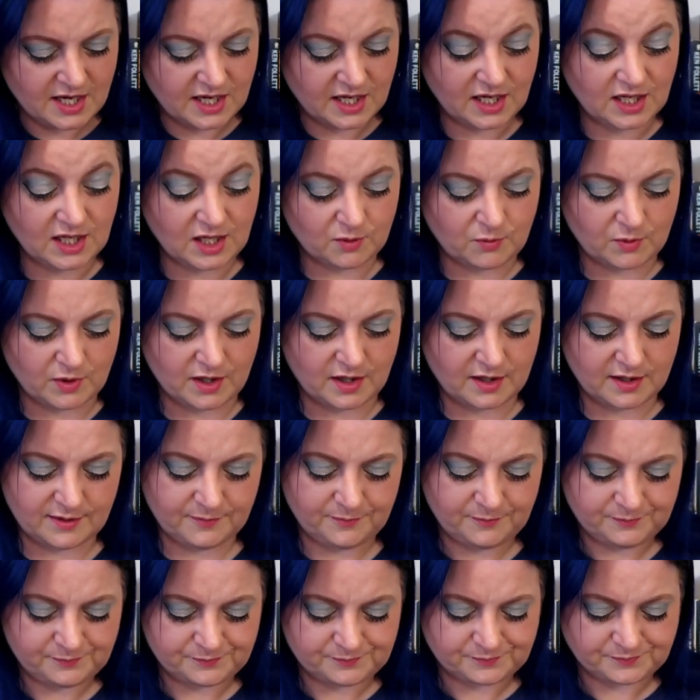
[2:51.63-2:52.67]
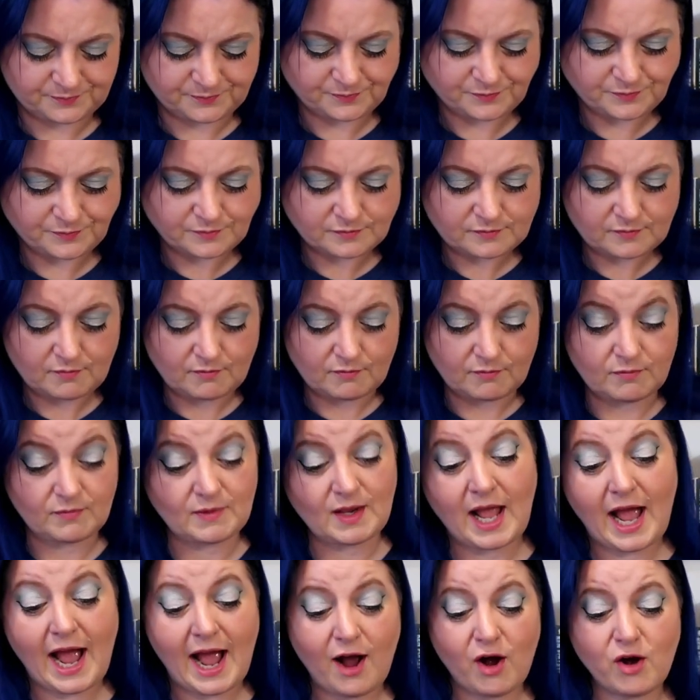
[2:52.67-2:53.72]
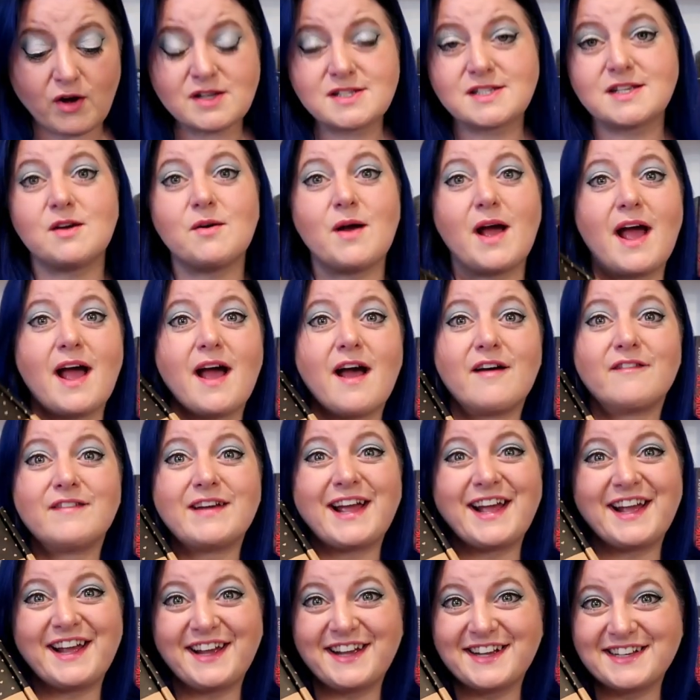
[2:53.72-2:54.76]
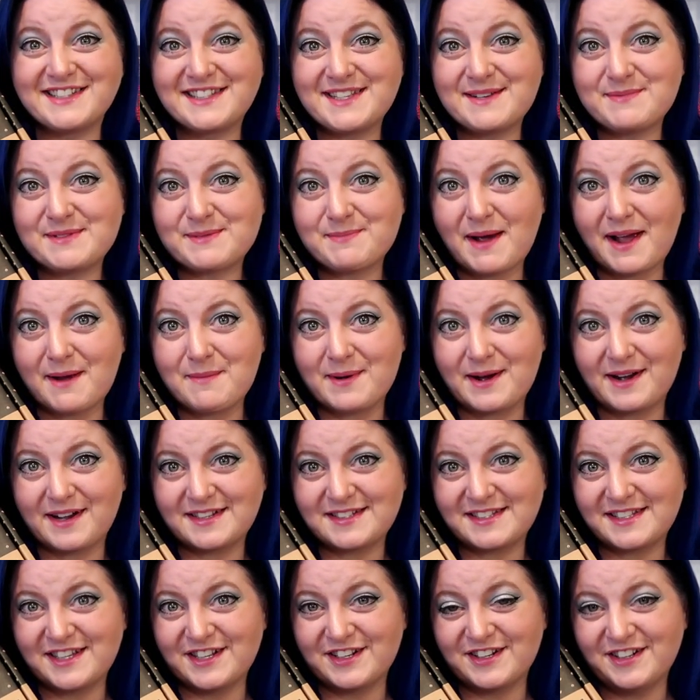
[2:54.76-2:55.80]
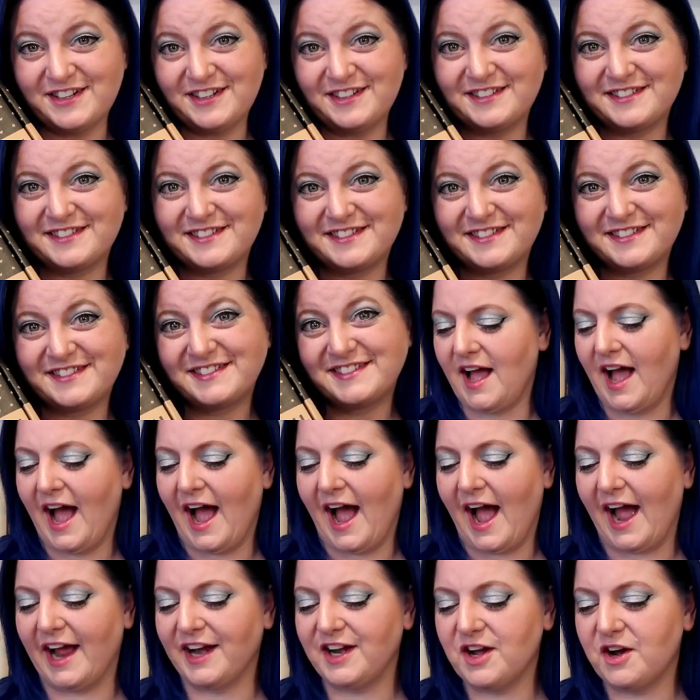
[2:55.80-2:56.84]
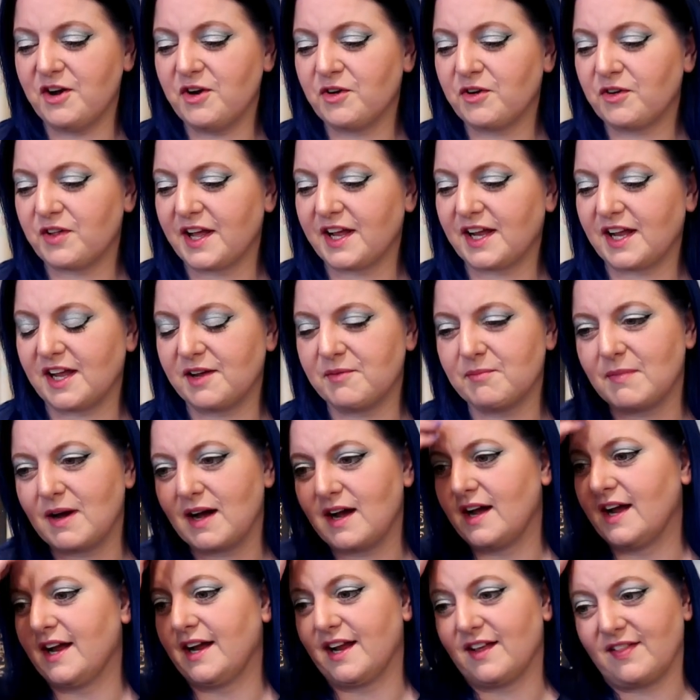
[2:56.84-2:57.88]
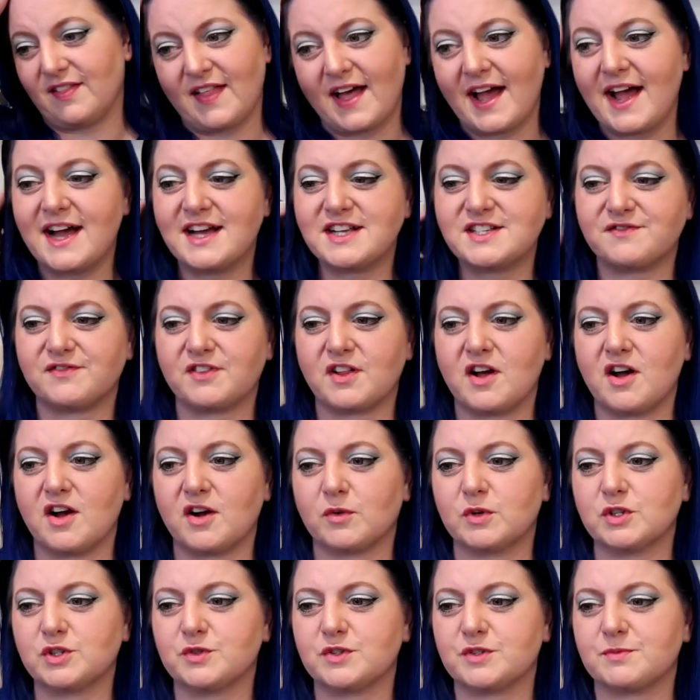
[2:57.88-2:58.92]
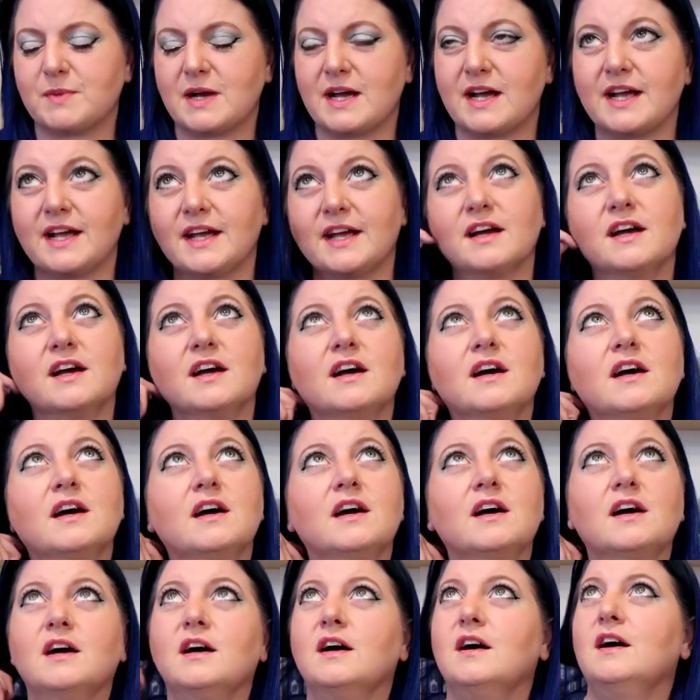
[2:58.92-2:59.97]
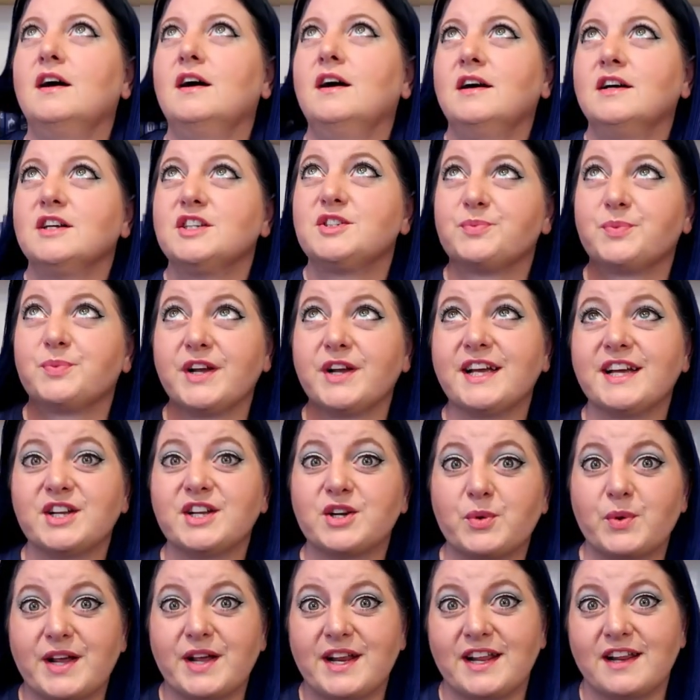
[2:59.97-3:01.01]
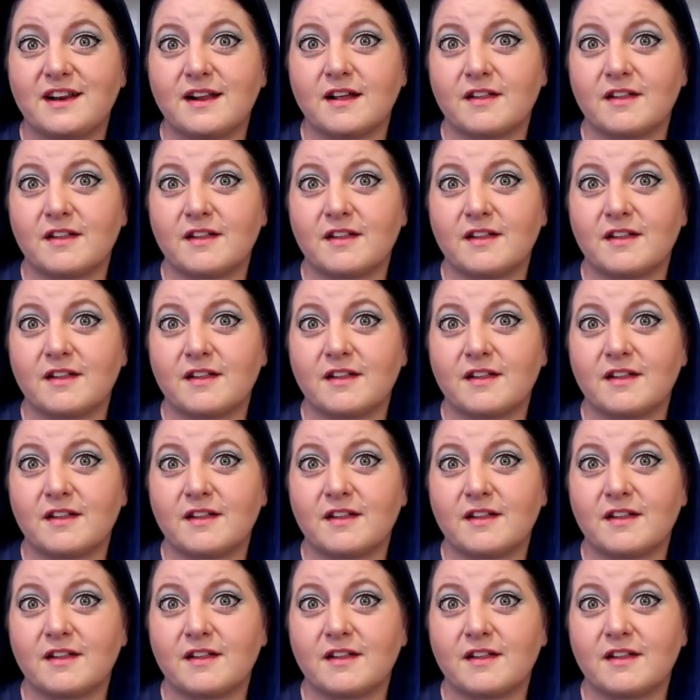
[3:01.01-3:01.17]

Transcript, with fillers: Anyway, I also have a Sips by box here. I know like in my last vlog, which was my Spring and a Reading